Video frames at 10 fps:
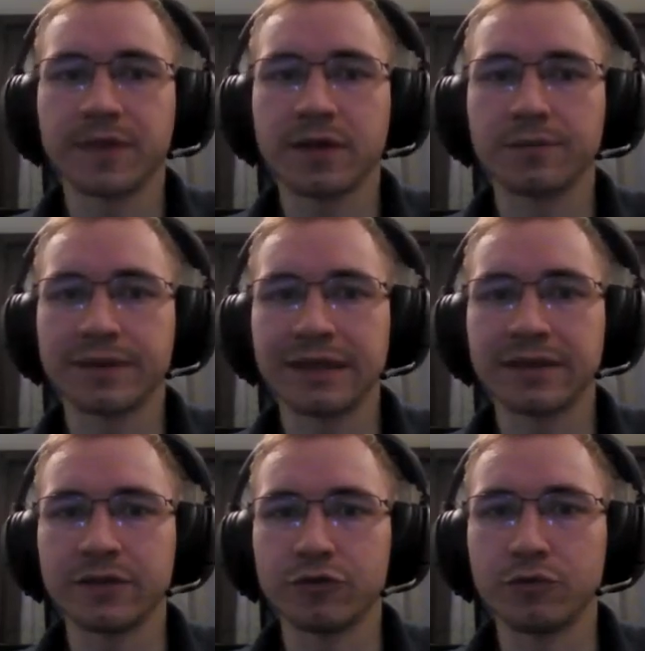
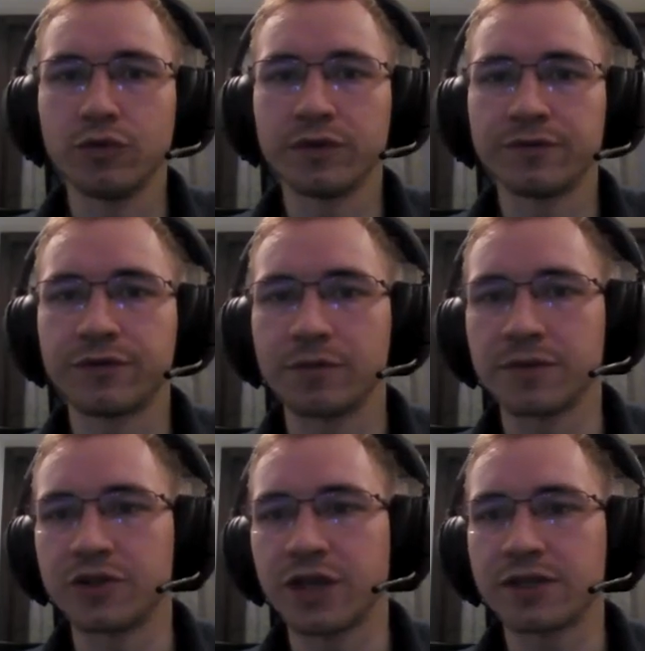completely remove it from
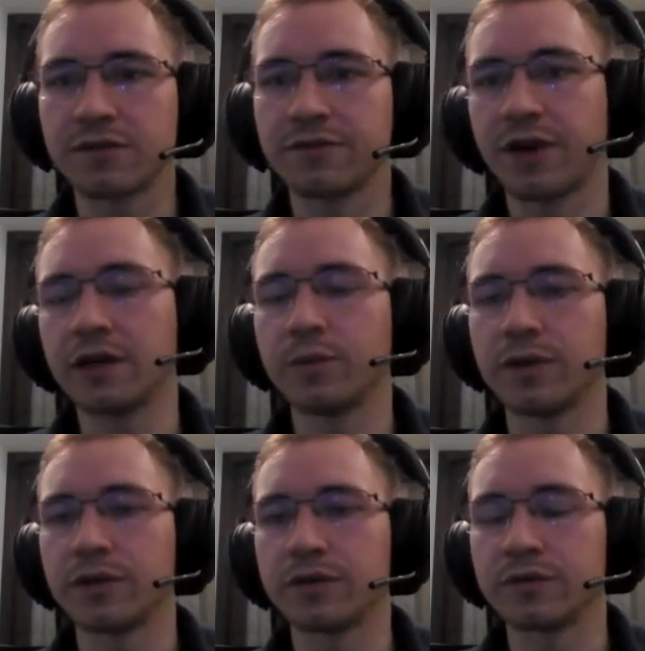the JSON file
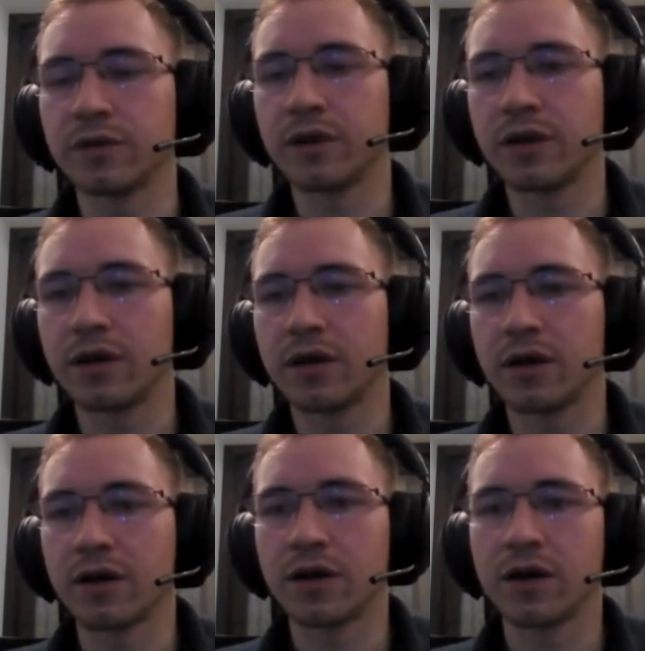when you
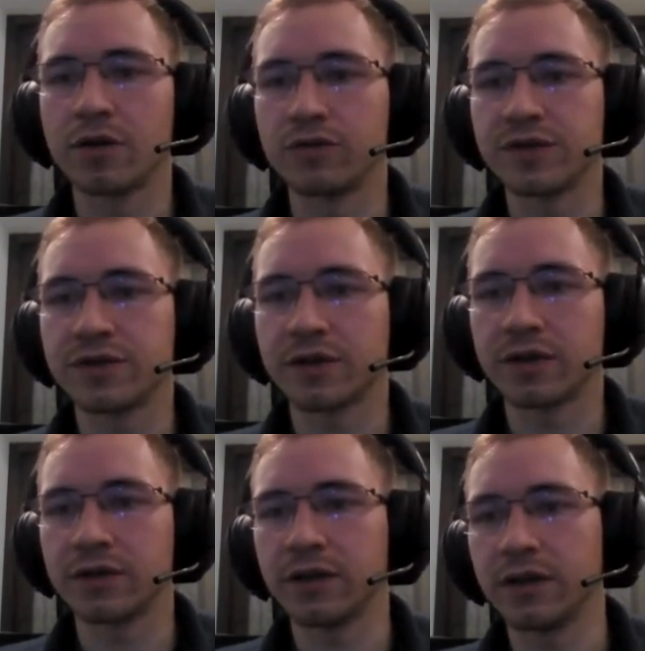
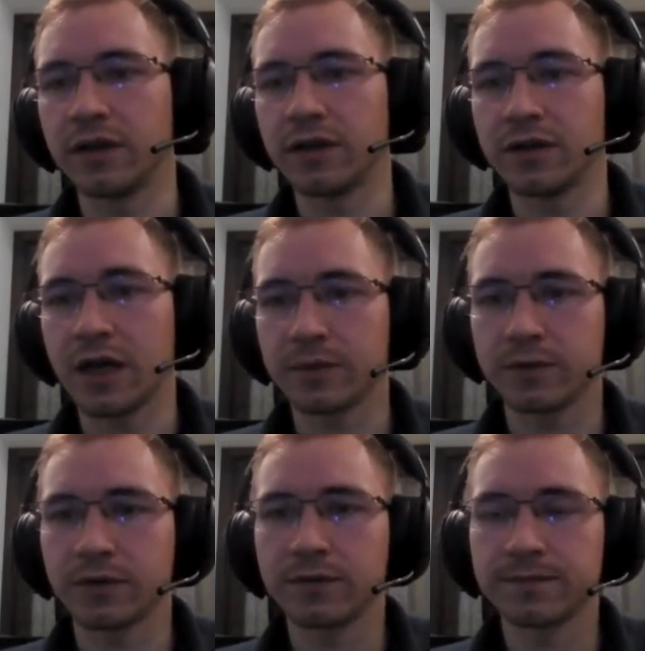restart the
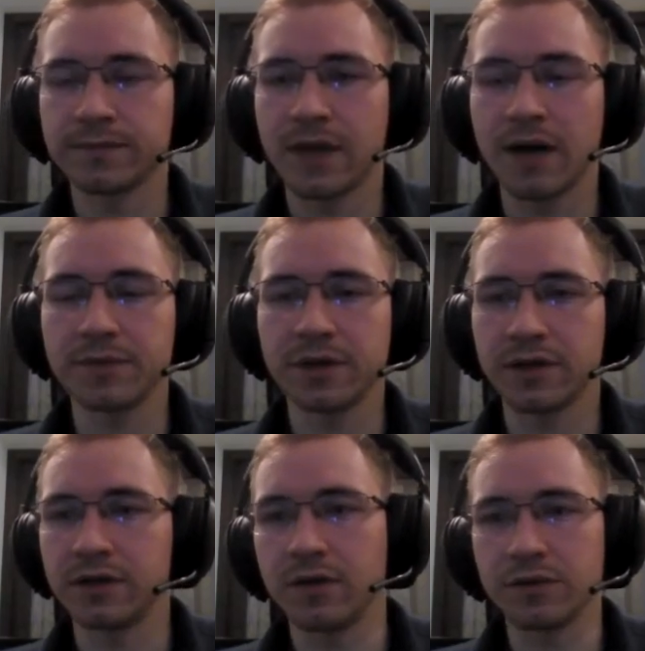network. I'm
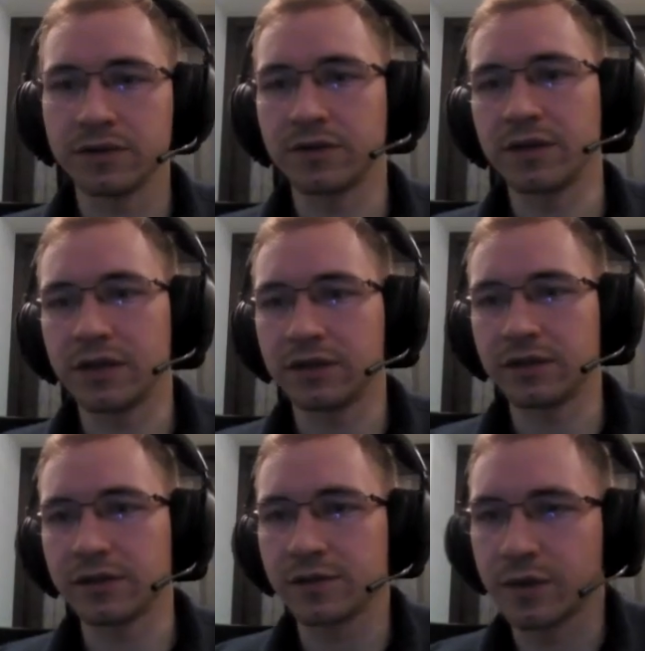gonna go into the
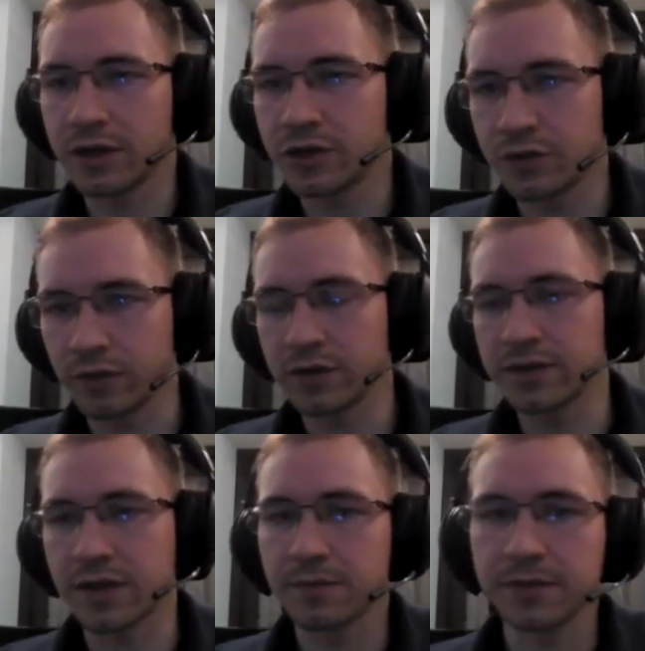details when I show you an
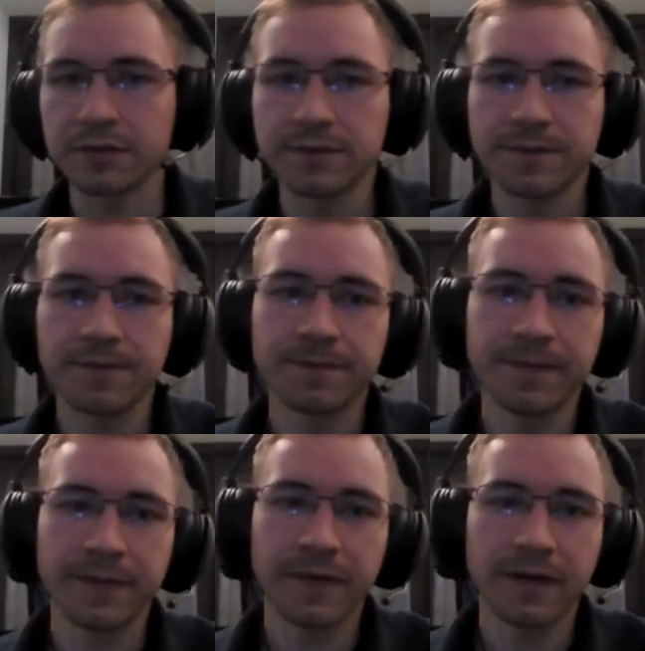example.
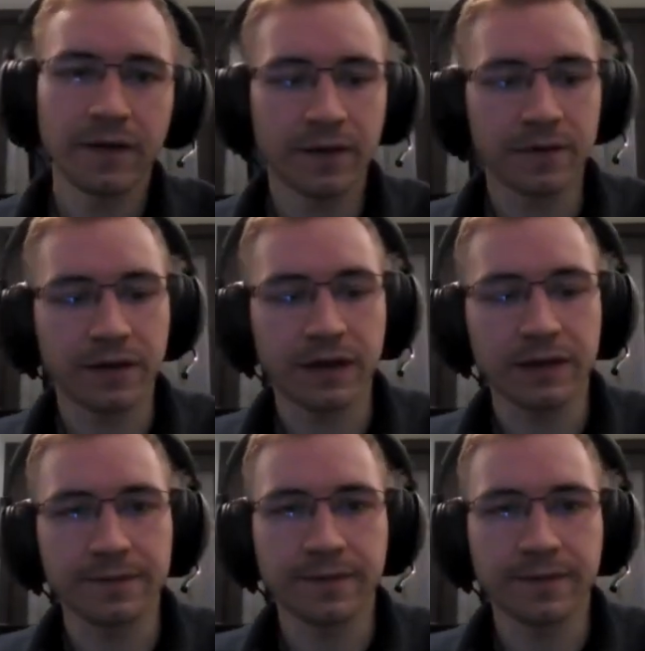Okay.